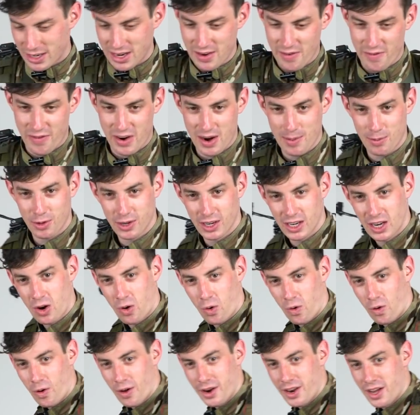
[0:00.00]
If I'm on the
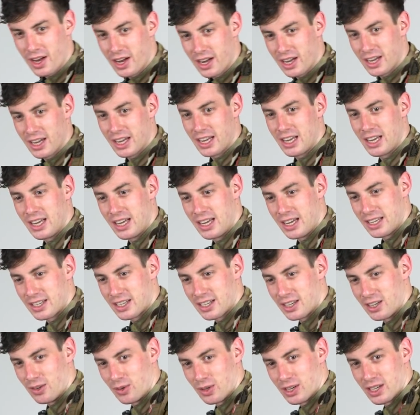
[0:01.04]
corner and
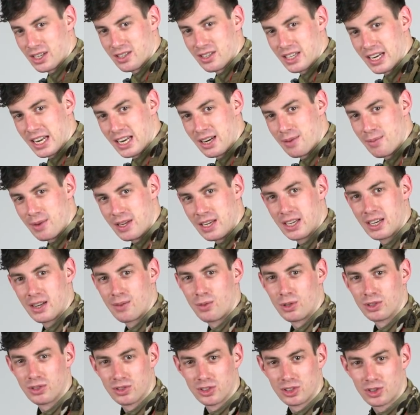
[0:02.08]
I know there's an enemy and I
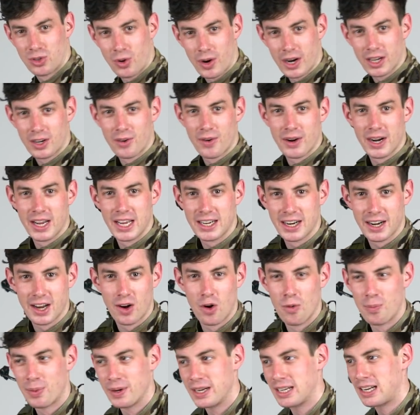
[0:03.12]
want to throw the grenade and I
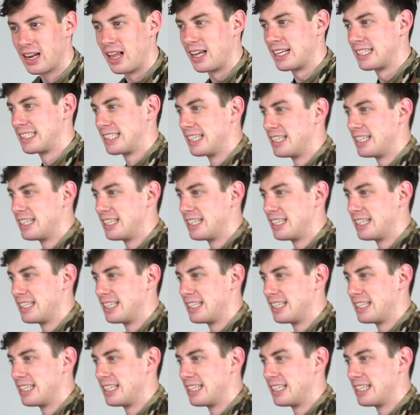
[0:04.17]
open it like